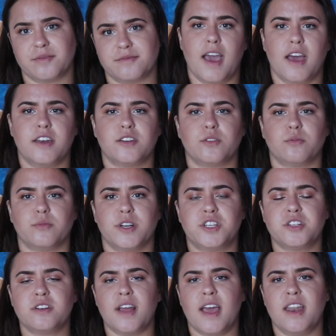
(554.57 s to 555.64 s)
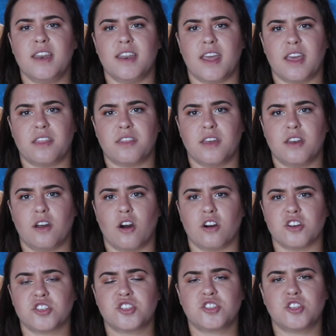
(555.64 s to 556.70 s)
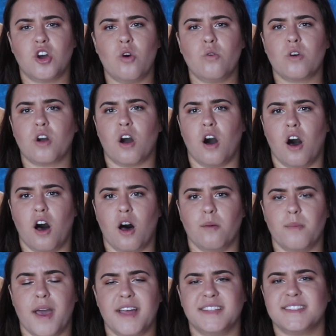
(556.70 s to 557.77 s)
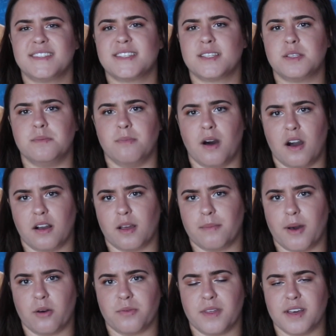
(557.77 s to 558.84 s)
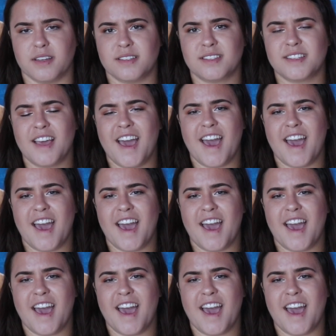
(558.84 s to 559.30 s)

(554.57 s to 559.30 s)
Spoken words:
And Richard and Nathan are so calm and smug about this,